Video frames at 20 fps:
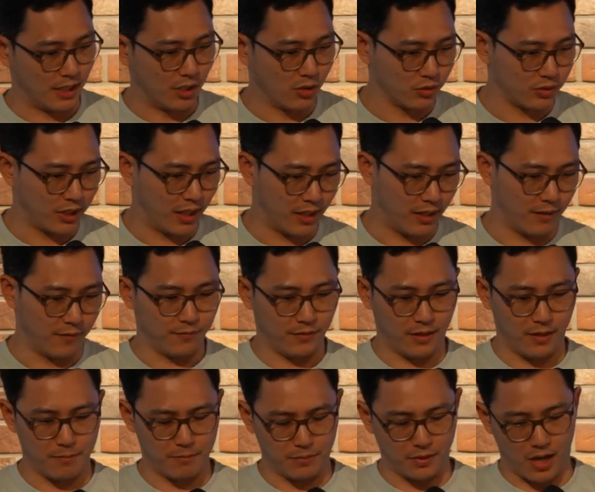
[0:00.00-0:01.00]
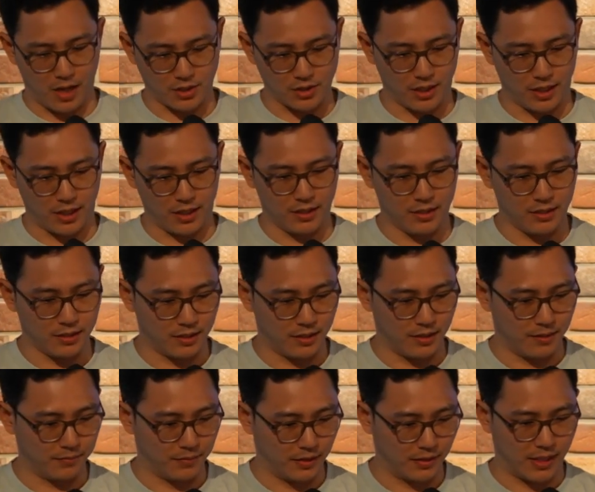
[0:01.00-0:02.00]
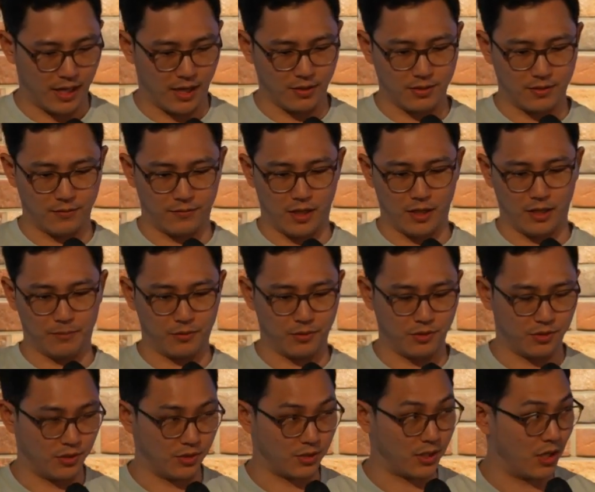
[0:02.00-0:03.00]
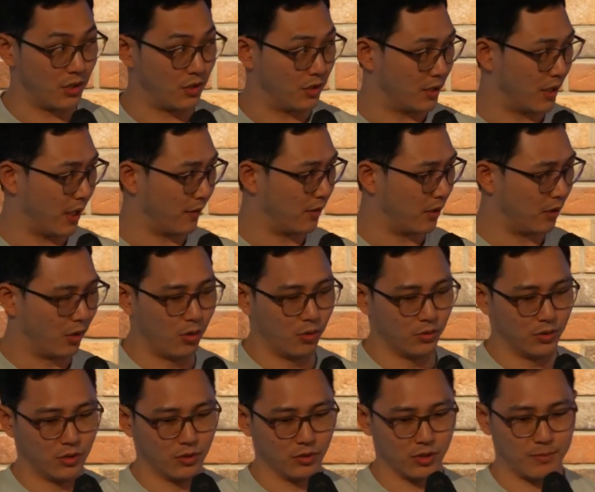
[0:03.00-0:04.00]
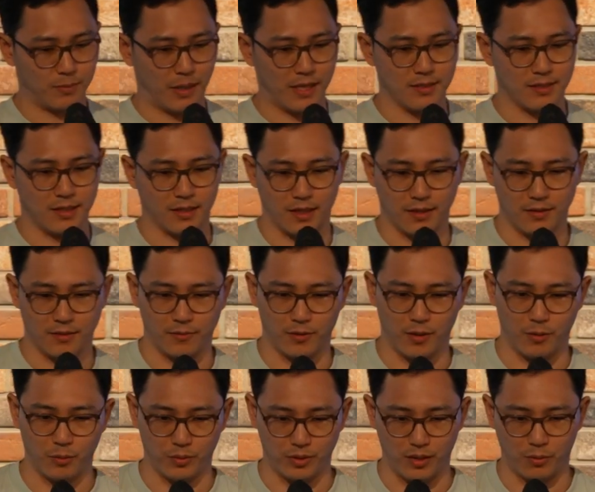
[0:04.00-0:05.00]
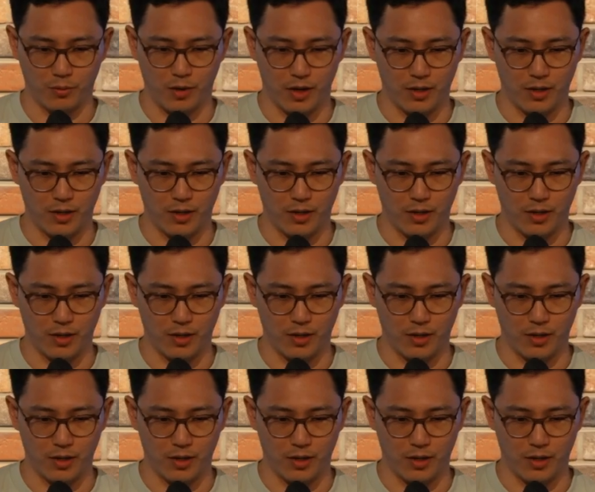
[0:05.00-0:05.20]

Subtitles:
single-tenant VM blockchain, allows developers to essentially get their own little space that can develop what they